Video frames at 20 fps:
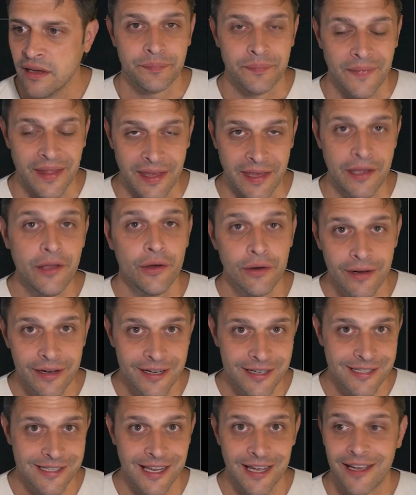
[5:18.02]
Here I
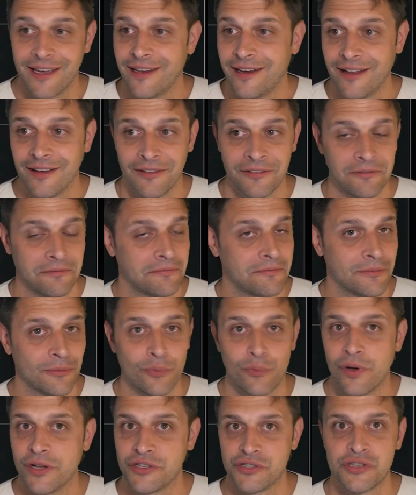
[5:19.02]
decide,
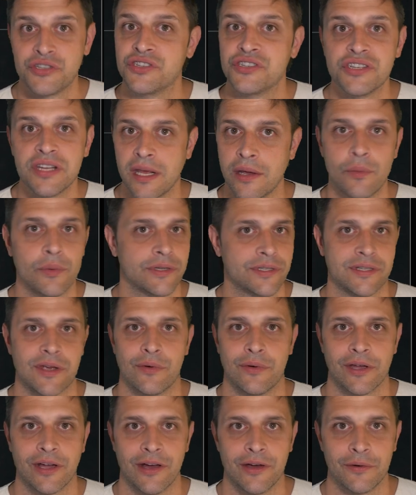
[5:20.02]
let's see what's
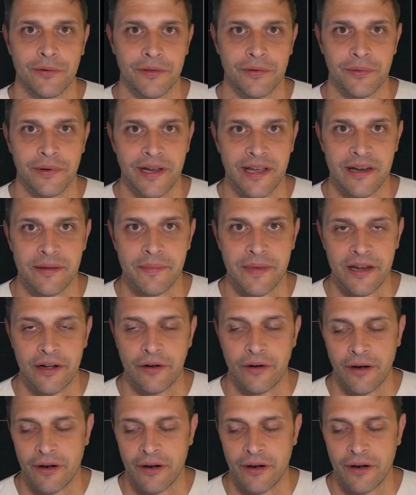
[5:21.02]
going on with Reanimator.